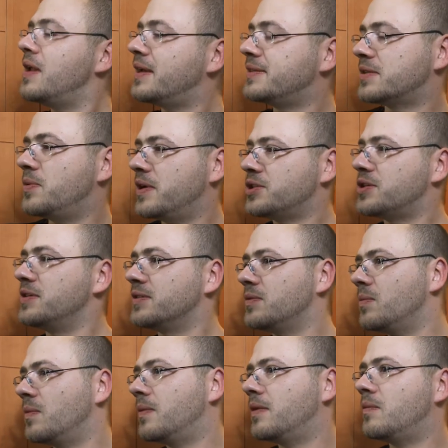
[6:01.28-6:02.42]
last question: so
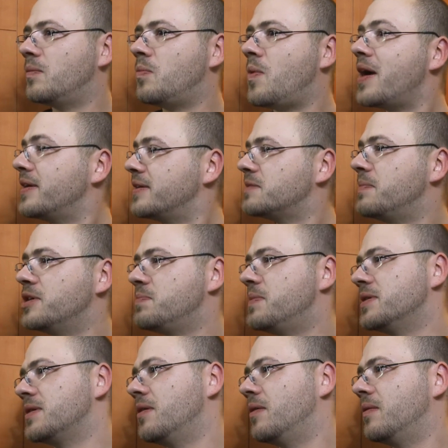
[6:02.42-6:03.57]
why is PHP
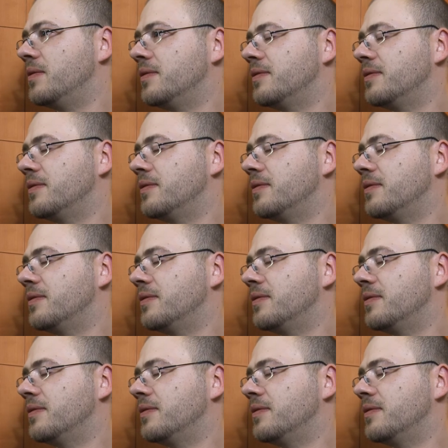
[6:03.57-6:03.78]
slow?